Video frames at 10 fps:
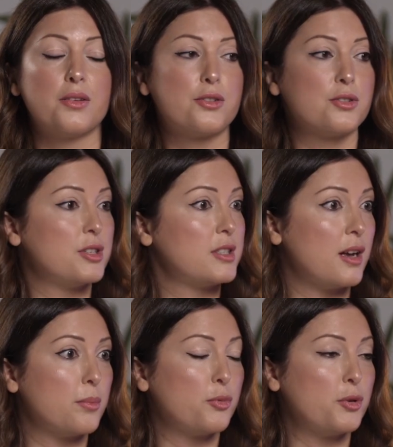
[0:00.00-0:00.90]
Third
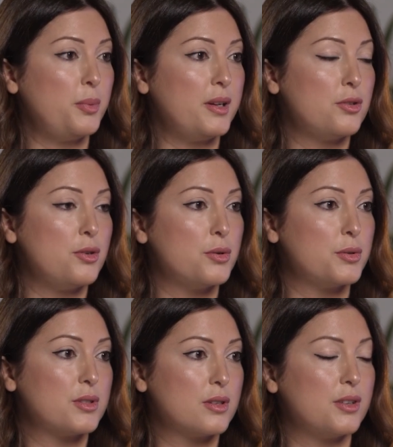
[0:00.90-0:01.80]
step would be to
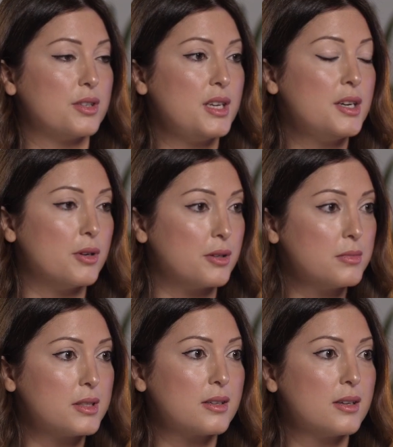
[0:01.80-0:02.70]
use the
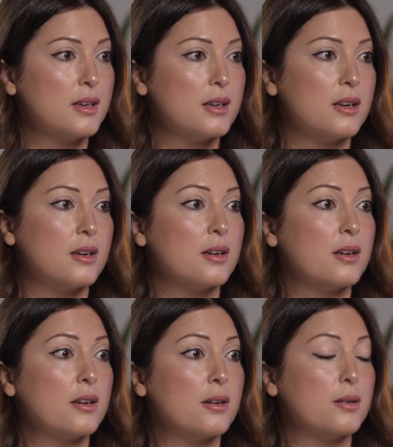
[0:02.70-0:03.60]
serums.
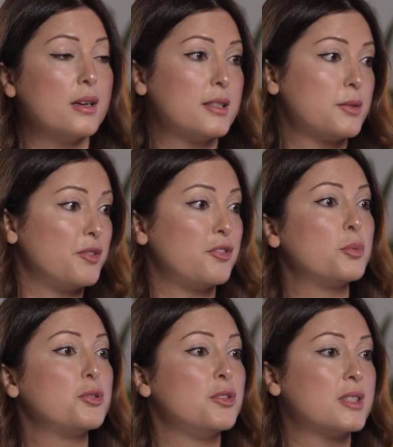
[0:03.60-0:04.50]
It's
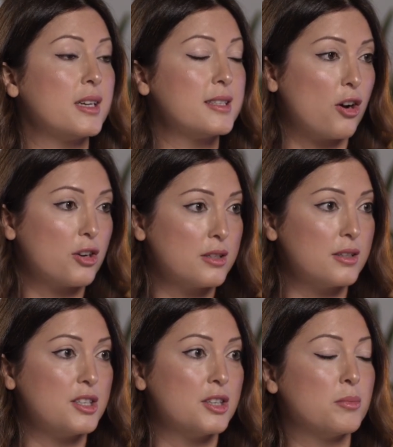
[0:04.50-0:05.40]
preferable to use an
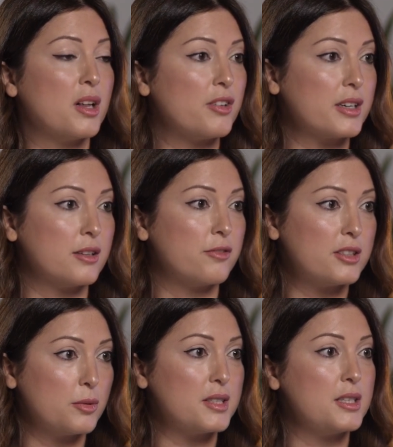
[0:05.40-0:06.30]
antioxidant serum like
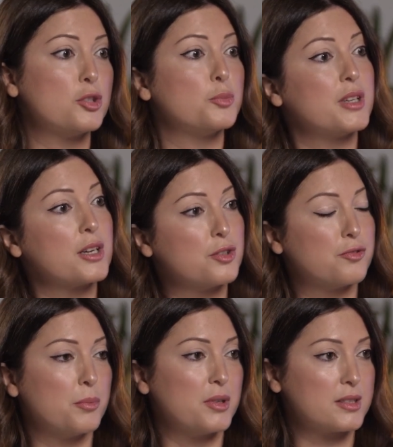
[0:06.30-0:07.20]
vitamin C to protect
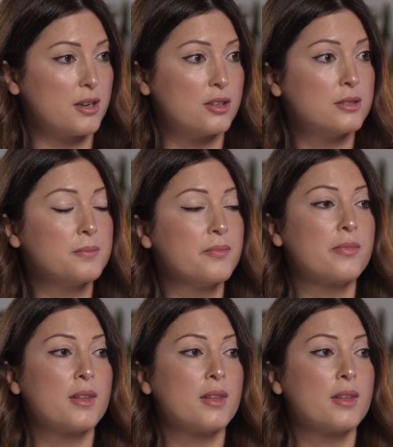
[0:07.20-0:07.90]
you from the sun.